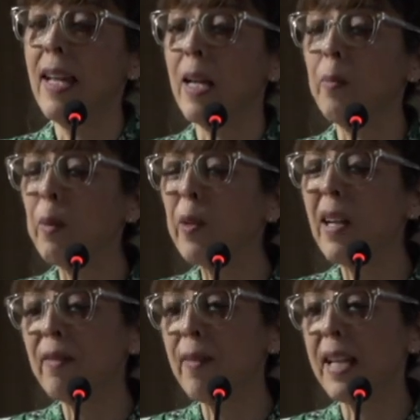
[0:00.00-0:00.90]
And people
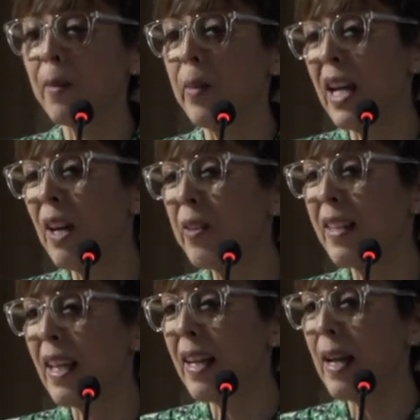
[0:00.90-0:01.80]
have asked me, how did
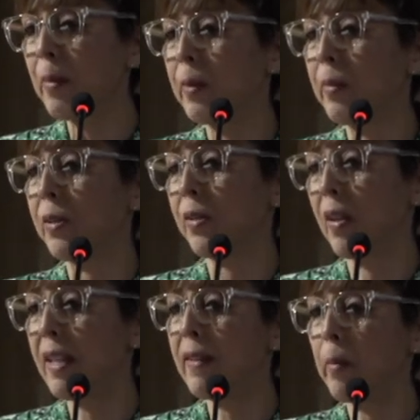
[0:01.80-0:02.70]
that happen? Because the
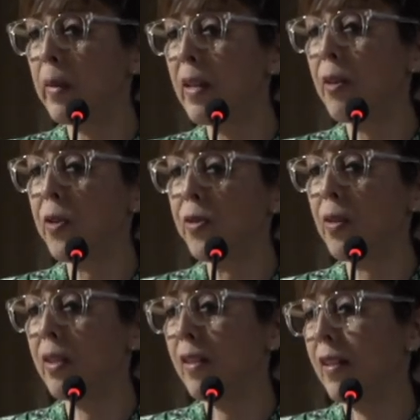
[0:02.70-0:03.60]
I T P
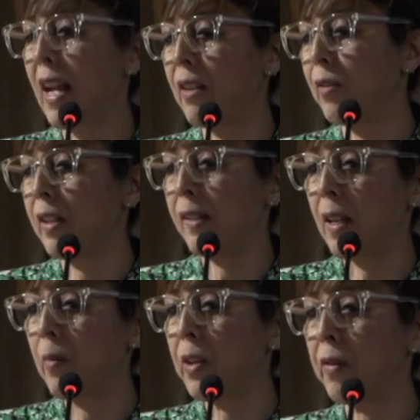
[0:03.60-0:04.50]
usually is kind of the
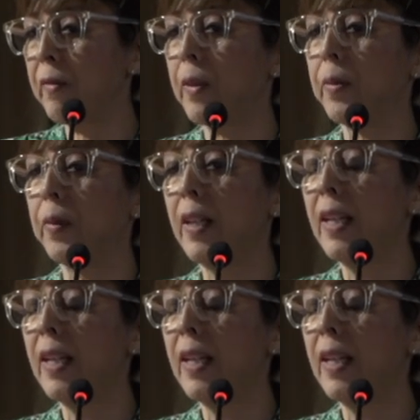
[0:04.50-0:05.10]
same in your phone.